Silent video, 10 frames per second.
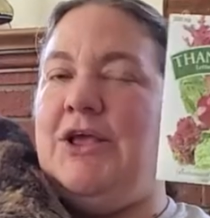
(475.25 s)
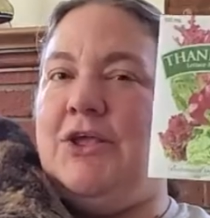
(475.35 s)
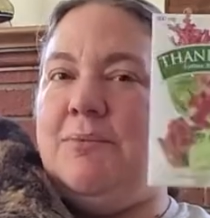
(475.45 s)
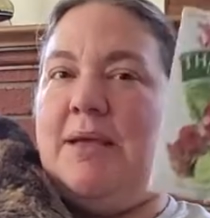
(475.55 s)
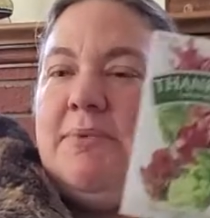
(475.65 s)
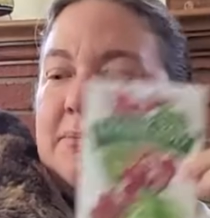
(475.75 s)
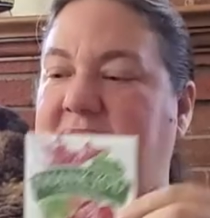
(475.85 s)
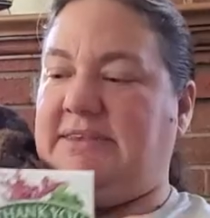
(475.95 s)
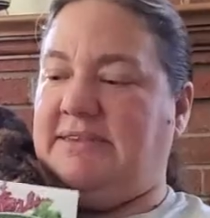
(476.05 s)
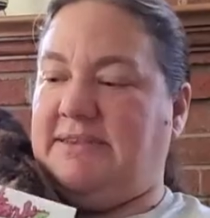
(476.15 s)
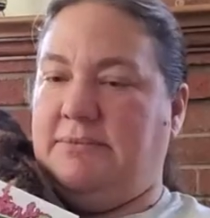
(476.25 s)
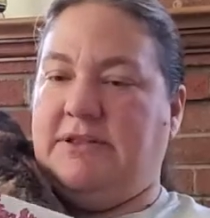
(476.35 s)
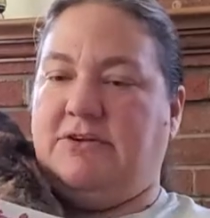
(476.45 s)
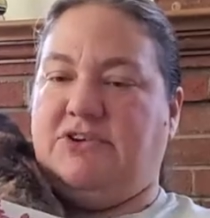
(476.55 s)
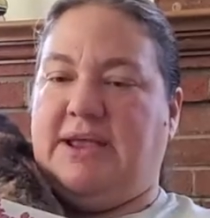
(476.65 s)
you might be missing some
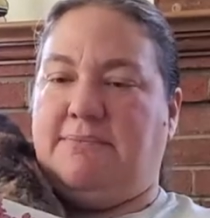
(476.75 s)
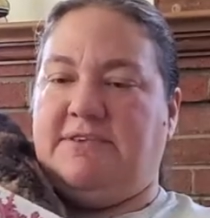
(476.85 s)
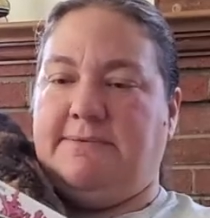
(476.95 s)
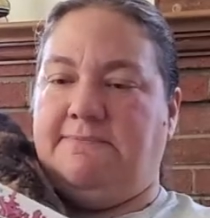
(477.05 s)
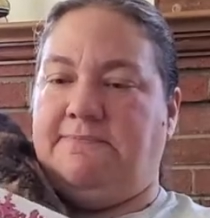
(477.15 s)
little gems.